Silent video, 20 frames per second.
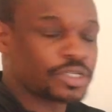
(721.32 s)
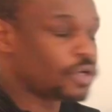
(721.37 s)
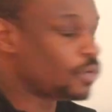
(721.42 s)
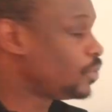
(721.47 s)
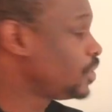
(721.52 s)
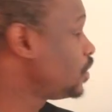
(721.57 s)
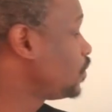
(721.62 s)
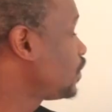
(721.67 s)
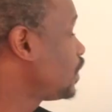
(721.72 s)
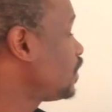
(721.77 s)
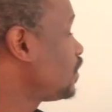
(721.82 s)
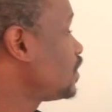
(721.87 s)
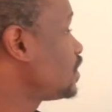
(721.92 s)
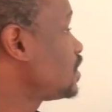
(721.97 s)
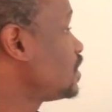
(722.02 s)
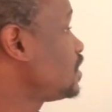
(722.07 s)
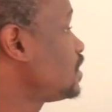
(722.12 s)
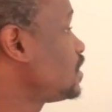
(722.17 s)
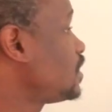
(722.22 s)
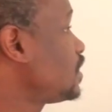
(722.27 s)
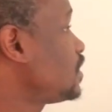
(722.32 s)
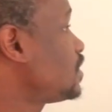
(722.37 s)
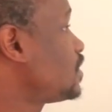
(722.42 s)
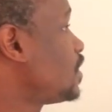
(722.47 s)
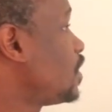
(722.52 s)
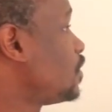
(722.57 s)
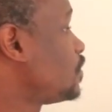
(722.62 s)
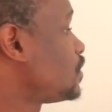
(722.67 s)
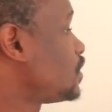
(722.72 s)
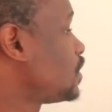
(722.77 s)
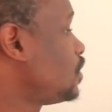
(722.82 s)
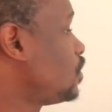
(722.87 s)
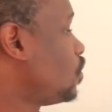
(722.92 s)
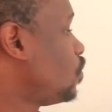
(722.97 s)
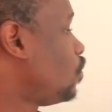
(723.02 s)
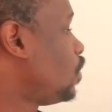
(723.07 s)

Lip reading: Now we know that this is 6,000.